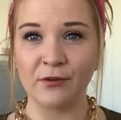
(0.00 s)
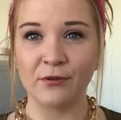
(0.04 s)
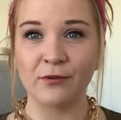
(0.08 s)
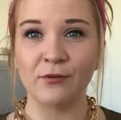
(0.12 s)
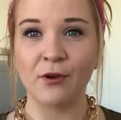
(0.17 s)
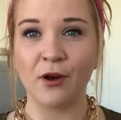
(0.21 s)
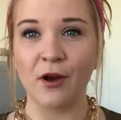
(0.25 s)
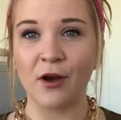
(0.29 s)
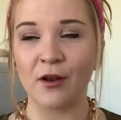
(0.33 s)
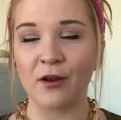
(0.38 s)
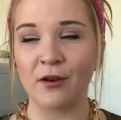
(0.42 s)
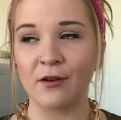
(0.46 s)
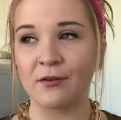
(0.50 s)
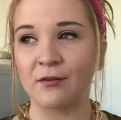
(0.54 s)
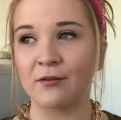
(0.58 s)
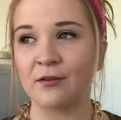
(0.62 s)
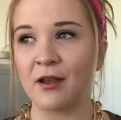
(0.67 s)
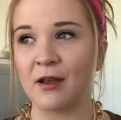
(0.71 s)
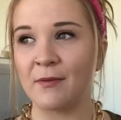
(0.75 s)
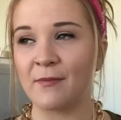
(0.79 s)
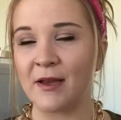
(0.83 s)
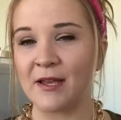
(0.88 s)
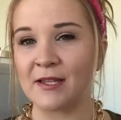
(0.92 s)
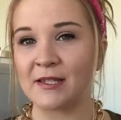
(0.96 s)
Not
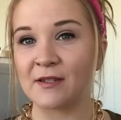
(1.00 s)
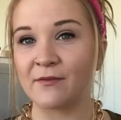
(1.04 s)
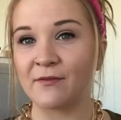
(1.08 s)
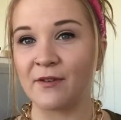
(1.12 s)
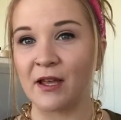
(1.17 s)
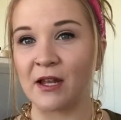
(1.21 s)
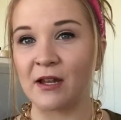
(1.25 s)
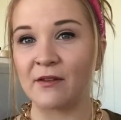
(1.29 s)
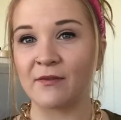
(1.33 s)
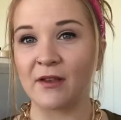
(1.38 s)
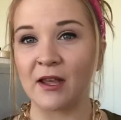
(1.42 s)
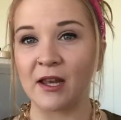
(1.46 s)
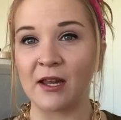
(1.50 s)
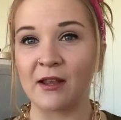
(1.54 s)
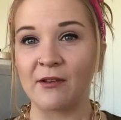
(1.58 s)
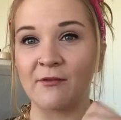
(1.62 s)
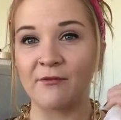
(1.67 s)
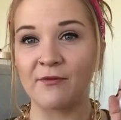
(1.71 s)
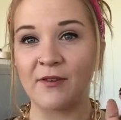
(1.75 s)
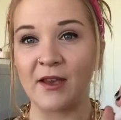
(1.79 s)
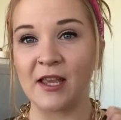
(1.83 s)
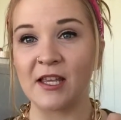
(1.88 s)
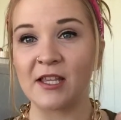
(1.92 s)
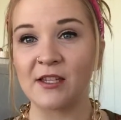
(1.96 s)
a massive fan of getting
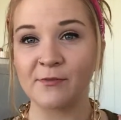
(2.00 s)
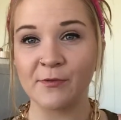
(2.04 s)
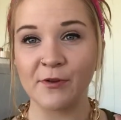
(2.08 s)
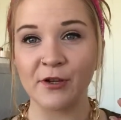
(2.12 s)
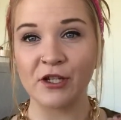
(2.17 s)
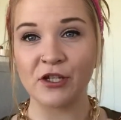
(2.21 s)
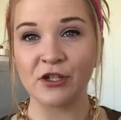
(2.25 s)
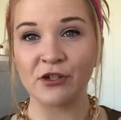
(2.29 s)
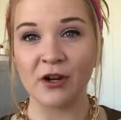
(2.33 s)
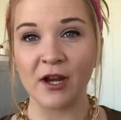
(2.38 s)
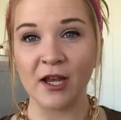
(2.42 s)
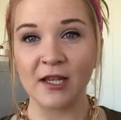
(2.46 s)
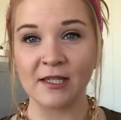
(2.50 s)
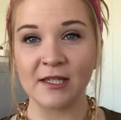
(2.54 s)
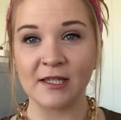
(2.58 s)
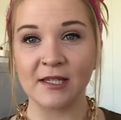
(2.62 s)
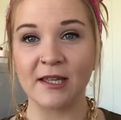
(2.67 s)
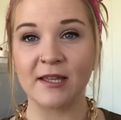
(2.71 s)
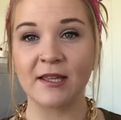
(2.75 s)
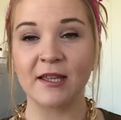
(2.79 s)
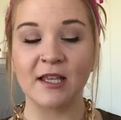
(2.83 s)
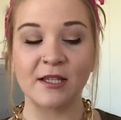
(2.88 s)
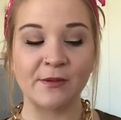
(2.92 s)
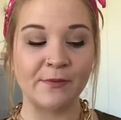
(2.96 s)
face moisturizers
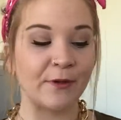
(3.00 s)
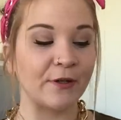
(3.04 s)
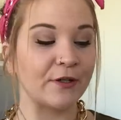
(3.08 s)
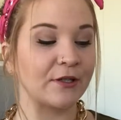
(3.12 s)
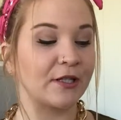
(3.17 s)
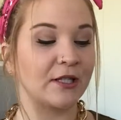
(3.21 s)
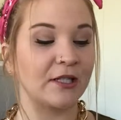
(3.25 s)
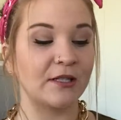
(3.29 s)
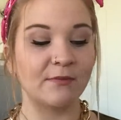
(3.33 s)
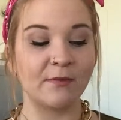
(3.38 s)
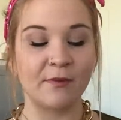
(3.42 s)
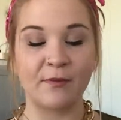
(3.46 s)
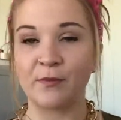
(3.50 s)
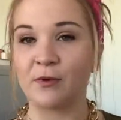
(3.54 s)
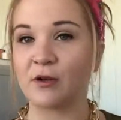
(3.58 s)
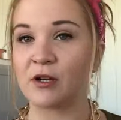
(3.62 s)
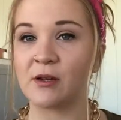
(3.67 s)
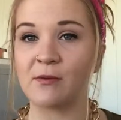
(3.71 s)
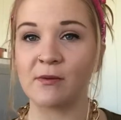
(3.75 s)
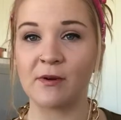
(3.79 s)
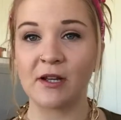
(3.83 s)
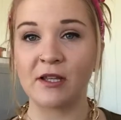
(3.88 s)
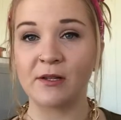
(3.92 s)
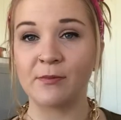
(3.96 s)
in these boxes, but
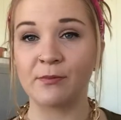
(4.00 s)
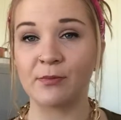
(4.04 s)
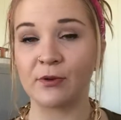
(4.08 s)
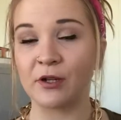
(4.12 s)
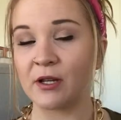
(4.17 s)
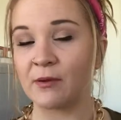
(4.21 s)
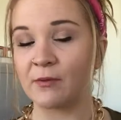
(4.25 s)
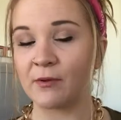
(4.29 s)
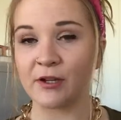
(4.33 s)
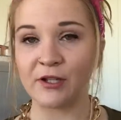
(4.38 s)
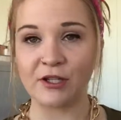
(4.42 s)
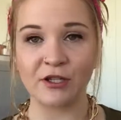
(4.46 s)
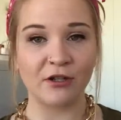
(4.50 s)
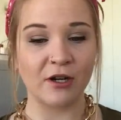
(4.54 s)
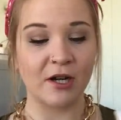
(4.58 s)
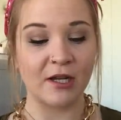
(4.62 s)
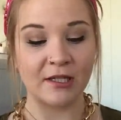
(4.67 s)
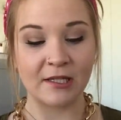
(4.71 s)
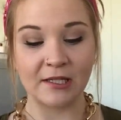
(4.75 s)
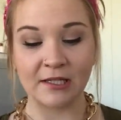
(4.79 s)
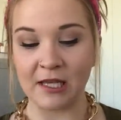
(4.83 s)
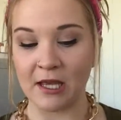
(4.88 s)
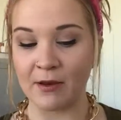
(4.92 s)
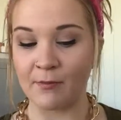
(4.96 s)
body
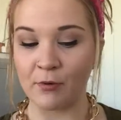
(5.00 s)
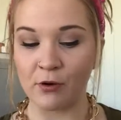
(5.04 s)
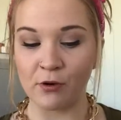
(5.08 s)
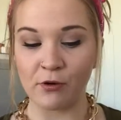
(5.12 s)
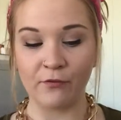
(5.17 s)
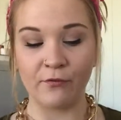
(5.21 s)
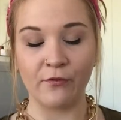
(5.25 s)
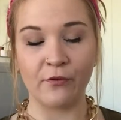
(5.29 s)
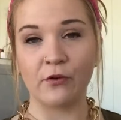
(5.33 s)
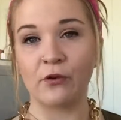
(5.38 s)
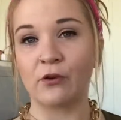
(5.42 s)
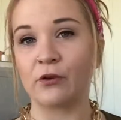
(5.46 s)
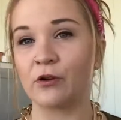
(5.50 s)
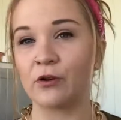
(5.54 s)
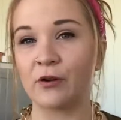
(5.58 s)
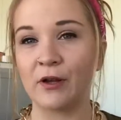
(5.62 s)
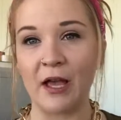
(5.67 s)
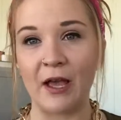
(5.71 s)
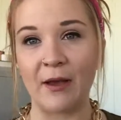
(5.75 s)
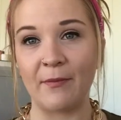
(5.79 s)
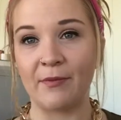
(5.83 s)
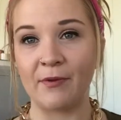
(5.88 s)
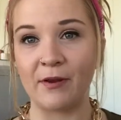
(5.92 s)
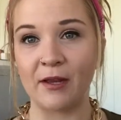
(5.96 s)
moisturizers I'm all for,
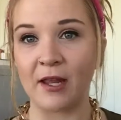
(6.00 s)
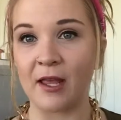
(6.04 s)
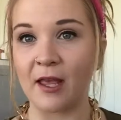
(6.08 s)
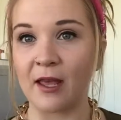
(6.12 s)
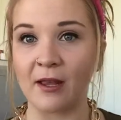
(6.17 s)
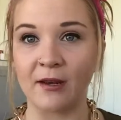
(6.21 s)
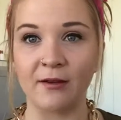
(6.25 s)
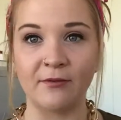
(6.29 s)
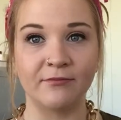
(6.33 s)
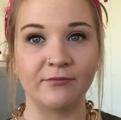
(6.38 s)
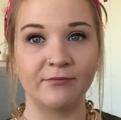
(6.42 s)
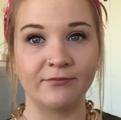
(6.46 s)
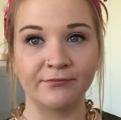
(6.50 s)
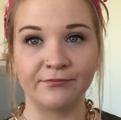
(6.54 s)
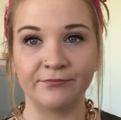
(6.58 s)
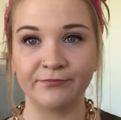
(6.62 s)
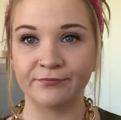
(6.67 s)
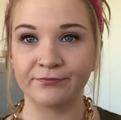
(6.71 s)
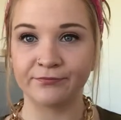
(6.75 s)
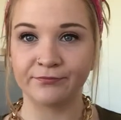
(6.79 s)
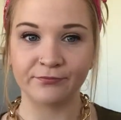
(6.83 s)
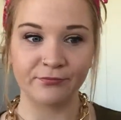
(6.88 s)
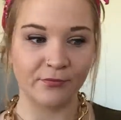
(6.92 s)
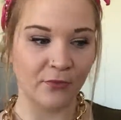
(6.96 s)
happy to get
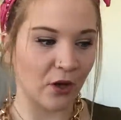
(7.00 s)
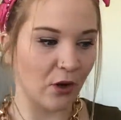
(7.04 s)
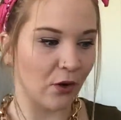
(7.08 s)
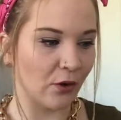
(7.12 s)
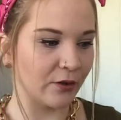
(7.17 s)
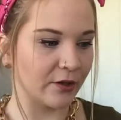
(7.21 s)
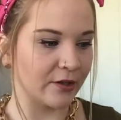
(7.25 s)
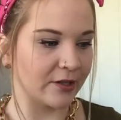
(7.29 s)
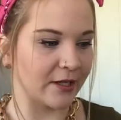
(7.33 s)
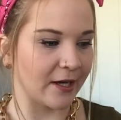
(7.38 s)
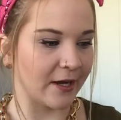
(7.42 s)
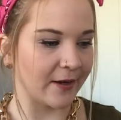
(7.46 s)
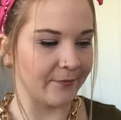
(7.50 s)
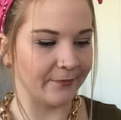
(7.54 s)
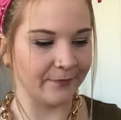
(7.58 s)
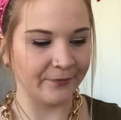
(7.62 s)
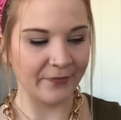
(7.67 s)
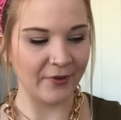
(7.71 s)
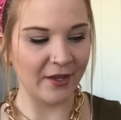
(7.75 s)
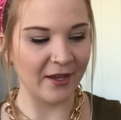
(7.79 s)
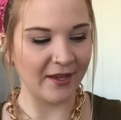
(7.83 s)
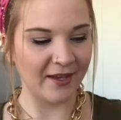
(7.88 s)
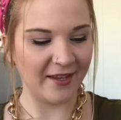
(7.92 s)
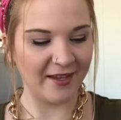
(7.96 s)
all the time.
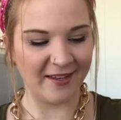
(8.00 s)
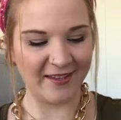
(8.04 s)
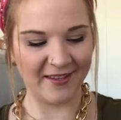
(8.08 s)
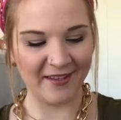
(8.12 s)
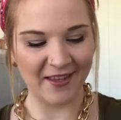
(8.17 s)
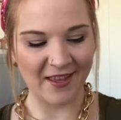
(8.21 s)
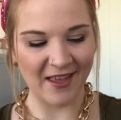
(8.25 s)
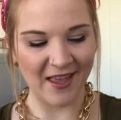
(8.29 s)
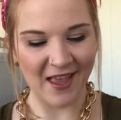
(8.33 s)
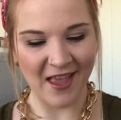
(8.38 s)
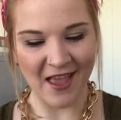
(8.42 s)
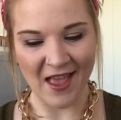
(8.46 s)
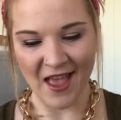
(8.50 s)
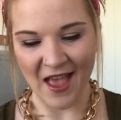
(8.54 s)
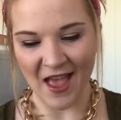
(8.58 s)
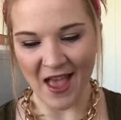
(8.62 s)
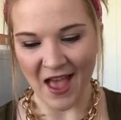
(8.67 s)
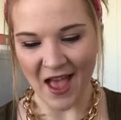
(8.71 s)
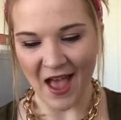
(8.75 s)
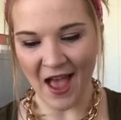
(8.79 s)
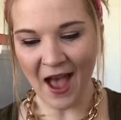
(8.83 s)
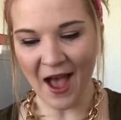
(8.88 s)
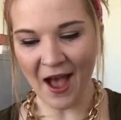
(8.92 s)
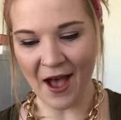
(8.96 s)

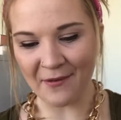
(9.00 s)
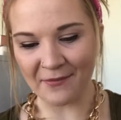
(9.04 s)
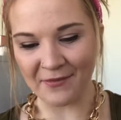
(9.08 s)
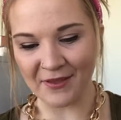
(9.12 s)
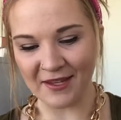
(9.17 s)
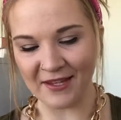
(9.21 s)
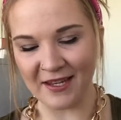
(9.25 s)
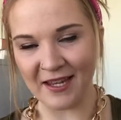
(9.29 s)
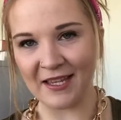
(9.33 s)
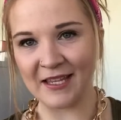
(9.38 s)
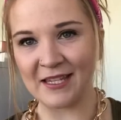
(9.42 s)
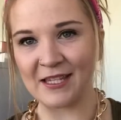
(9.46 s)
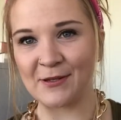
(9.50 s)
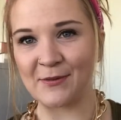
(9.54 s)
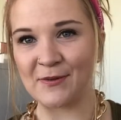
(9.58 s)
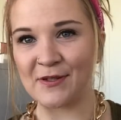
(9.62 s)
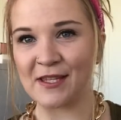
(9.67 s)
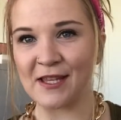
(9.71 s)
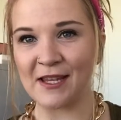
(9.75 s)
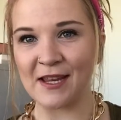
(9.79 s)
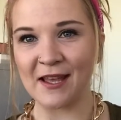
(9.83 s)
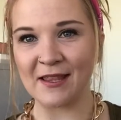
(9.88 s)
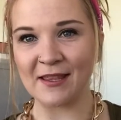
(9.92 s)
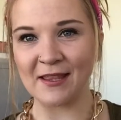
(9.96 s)
The next
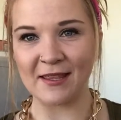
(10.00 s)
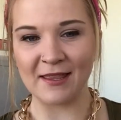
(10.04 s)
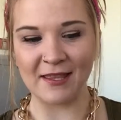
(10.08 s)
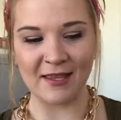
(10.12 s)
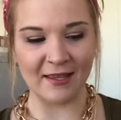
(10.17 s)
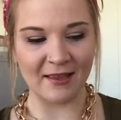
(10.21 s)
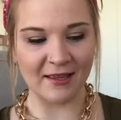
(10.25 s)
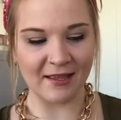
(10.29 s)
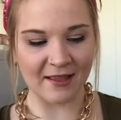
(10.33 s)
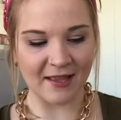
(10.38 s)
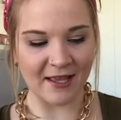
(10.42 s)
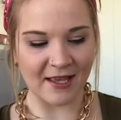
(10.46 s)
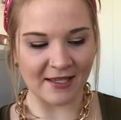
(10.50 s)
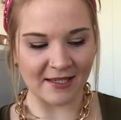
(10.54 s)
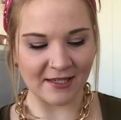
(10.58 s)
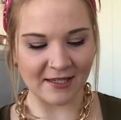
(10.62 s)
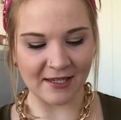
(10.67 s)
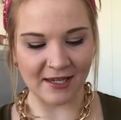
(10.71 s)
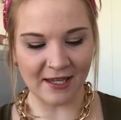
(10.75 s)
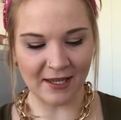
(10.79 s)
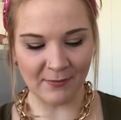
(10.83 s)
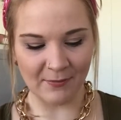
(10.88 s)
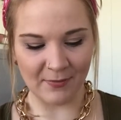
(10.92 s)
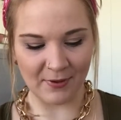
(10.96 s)
was another thing that they
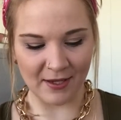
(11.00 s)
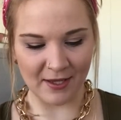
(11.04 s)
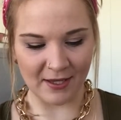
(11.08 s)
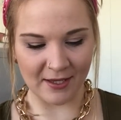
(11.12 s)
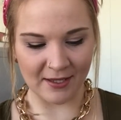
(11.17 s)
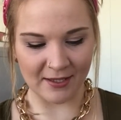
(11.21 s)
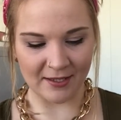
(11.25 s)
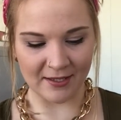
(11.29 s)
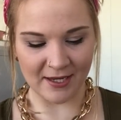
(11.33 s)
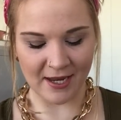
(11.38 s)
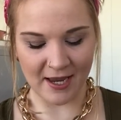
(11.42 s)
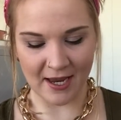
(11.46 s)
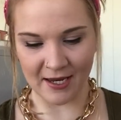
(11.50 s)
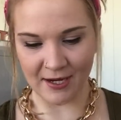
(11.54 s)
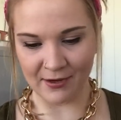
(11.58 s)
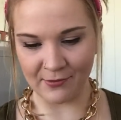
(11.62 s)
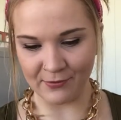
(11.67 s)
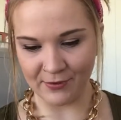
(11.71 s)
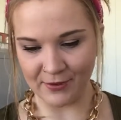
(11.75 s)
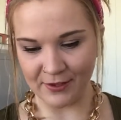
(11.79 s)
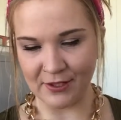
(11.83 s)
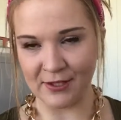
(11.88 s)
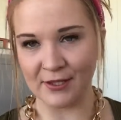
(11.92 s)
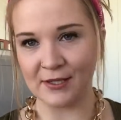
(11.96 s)
sneak peeked, and it
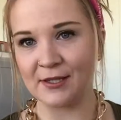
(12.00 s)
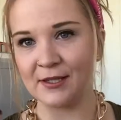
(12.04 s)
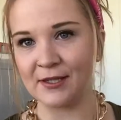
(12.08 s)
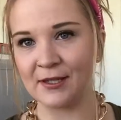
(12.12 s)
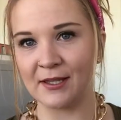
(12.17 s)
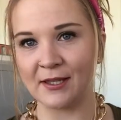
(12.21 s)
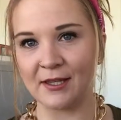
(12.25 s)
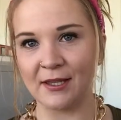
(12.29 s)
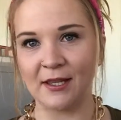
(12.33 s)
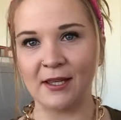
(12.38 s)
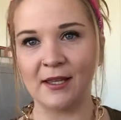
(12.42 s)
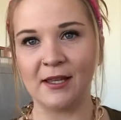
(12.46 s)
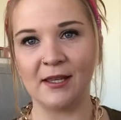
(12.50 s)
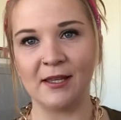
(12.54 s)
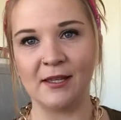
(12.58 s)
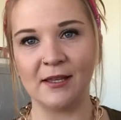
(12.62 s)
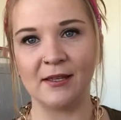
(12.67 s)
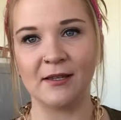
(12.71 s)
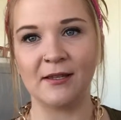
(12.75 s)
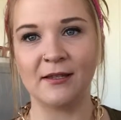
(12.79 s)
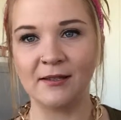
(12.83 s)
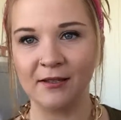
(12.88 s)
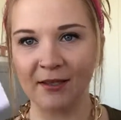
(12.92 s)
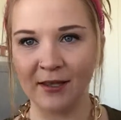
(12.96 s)
was
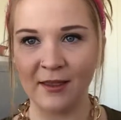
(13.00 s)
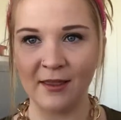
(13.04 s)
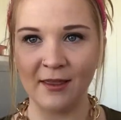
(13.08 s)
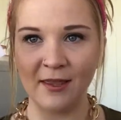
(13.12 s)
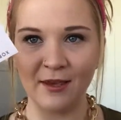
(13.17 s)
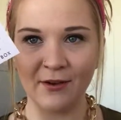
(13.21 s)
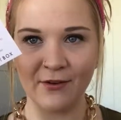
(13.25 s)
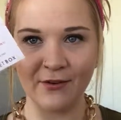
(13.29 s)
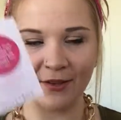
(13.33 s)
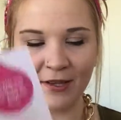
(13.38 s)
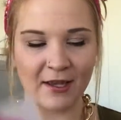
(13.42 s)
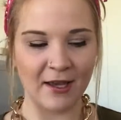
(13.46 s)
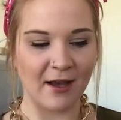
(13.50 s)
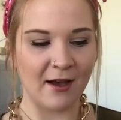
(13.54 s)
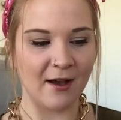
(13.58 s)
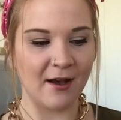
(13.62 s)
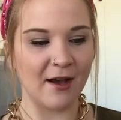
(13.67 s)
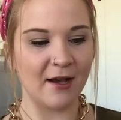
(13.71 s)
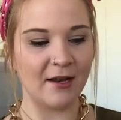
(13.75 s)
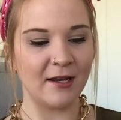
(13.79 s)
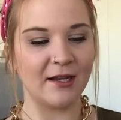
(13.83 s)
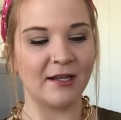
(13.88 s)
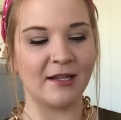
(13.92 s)
the thing on the card.